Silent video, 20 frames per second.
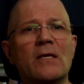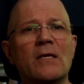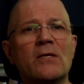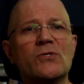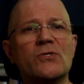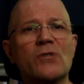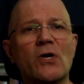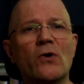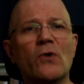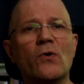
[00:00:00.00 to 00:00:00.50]

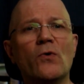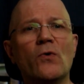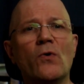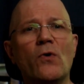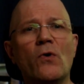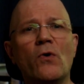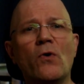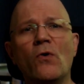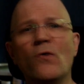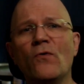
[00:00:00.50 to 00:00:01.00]
So
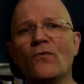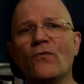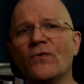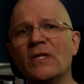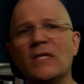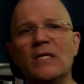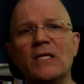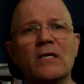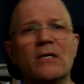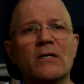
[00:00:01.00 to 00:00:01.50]
over
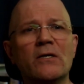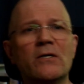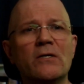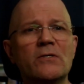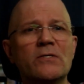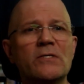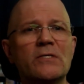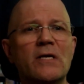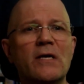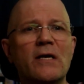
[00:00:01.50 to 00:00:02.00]
the
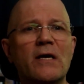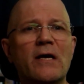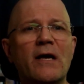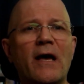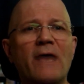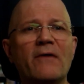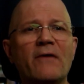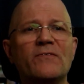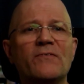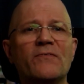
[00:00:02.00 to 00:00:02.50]
years,
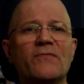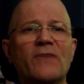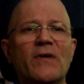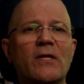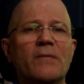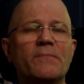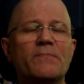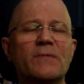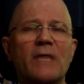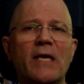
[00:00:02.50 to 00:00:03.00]
I've
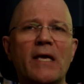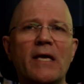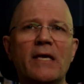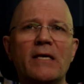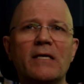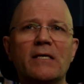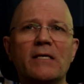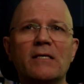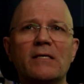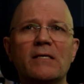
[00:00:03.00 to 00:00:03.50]
developed
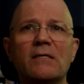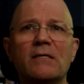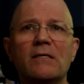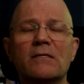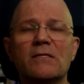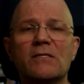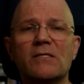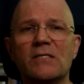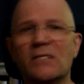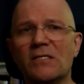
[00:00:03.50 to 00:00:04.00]
a
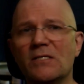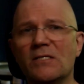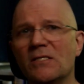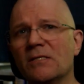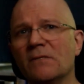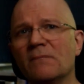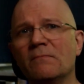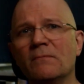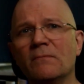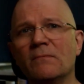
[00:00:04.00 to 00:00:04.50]

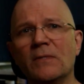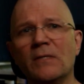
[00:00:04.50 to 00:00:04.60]
system